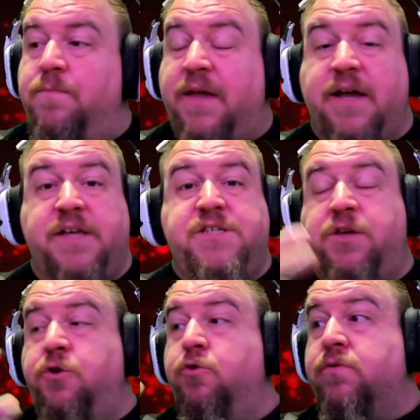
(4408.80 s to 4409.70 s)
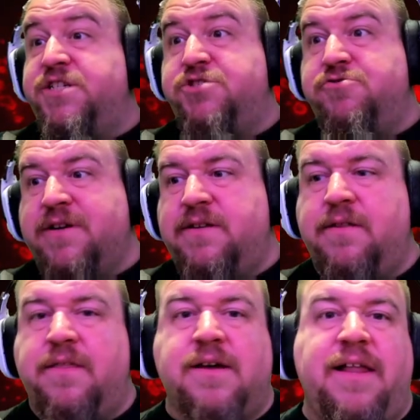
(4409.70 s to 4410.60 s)
because you
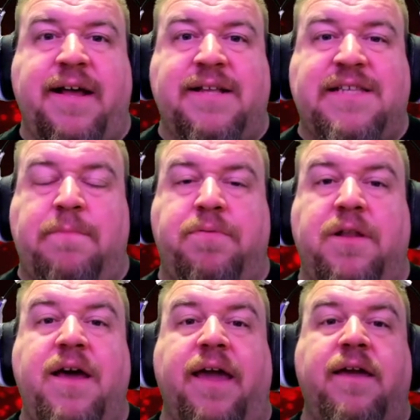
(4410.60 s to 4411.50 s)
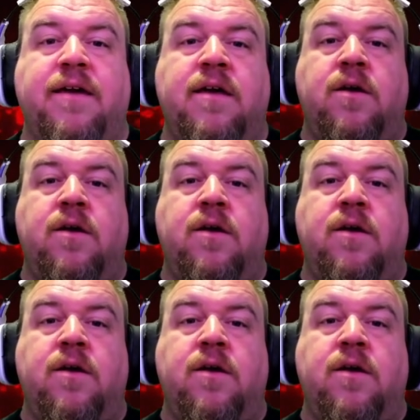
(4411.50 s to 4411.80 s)
restrict the clans that play,